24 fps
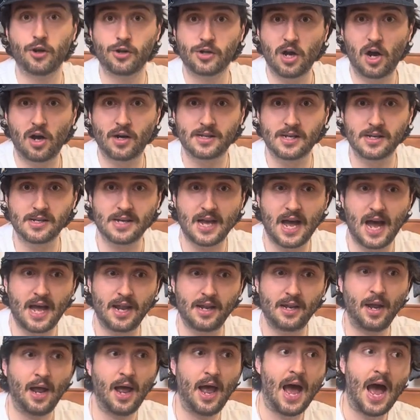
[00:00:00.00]

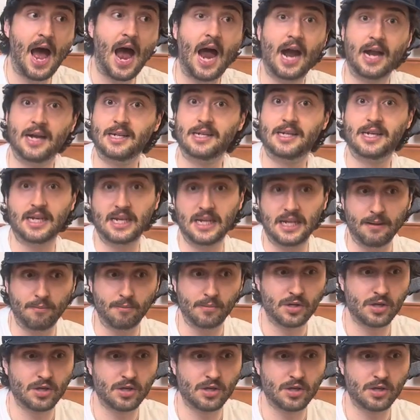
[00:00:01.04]
D'Artisan and Denim.